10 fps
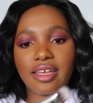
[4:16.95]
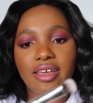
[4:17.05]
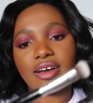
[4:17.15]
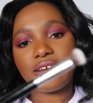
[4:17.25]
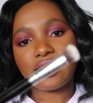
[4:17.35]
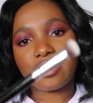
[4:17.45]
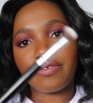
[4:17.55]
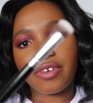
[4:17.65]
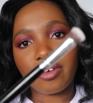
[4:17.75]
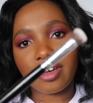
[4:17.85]
Yeah, it's a
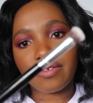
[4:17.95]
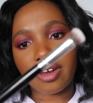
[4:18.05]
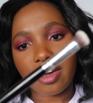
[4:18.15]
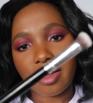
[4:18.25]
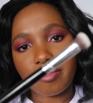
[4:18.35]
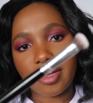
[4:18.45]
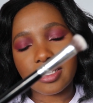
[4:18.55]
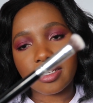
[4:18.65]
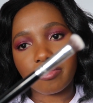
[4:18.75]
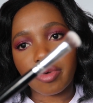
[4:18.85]
very
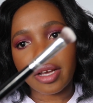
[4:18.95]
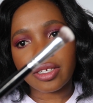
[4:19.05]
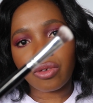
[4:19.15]
amazing brush.